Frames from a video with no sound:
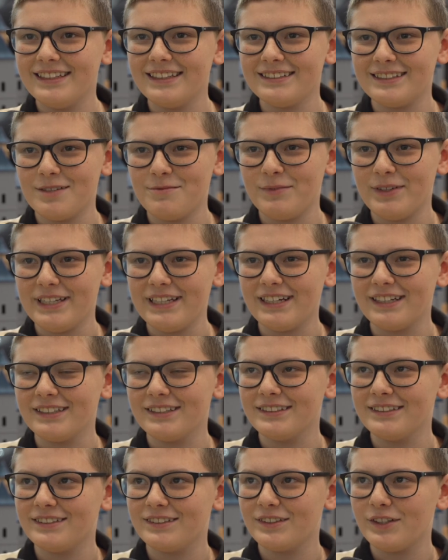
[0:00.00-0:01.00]
Yes, I'm the
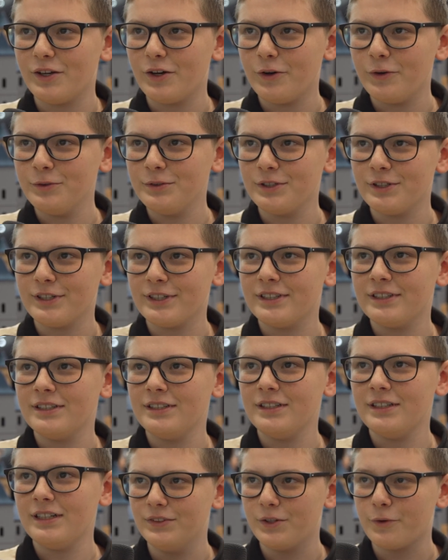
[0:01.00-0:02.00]
youngest
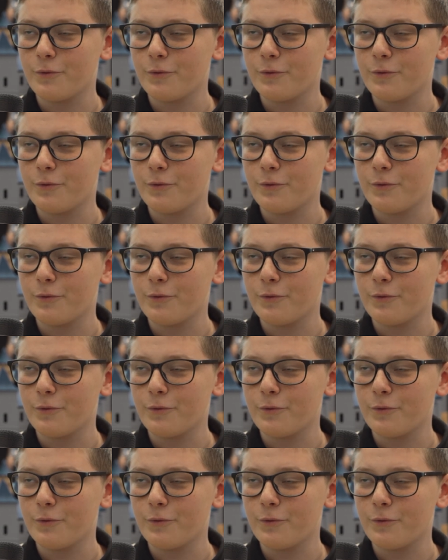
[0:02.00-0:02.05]
owner in